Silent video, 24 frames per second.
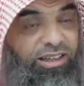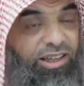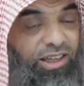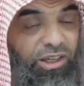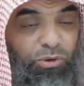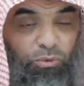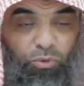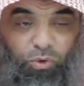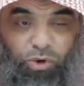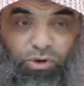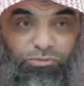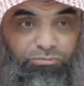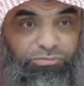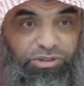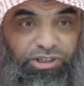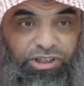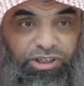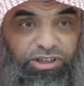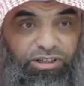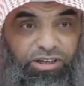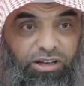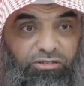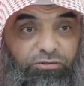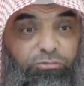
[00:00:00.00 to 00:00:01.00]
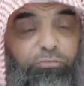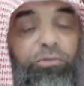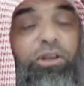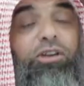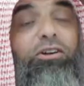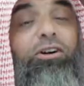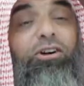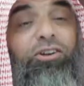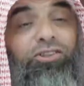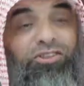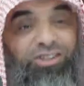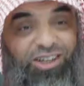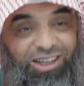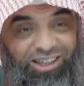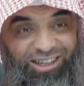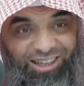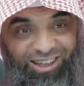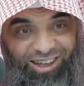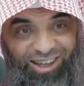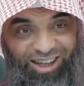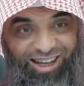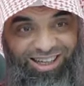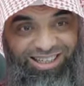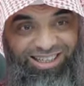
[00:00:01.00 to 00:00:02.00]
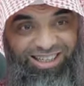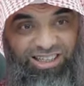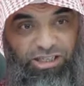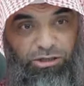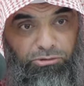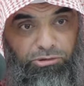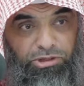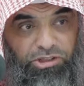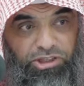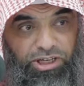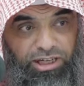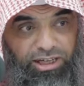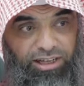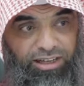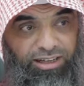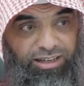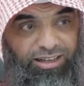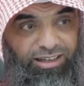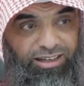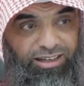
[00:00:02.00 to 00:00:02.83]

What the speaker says: it won't be enough, because Allah Azza wa Jal